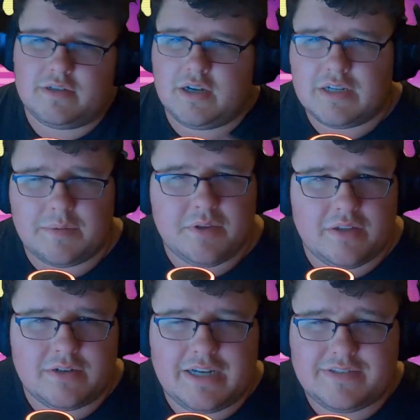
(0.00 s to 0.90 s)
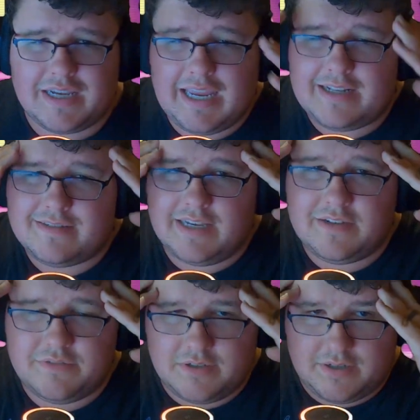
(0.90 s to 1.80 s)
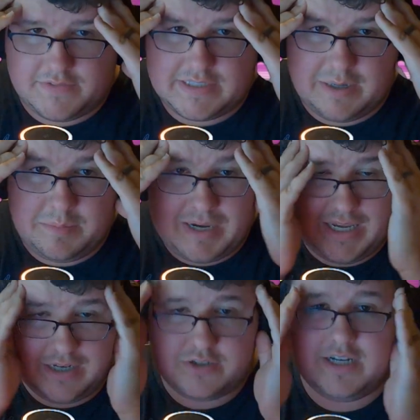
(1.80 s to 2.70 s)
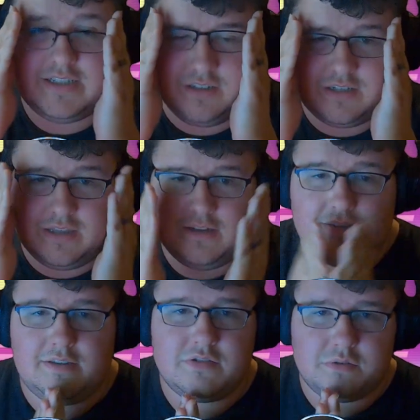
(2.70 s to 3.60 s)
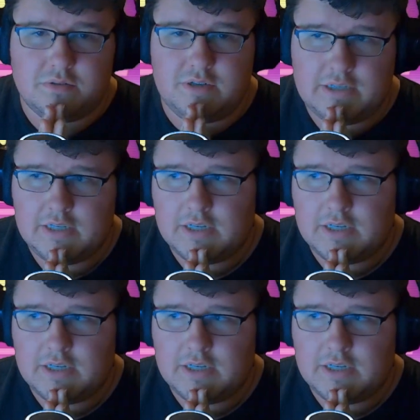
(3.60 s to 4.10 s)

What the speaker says: a couple other devs I can't think of off the top of my head. I tried to look in the Discord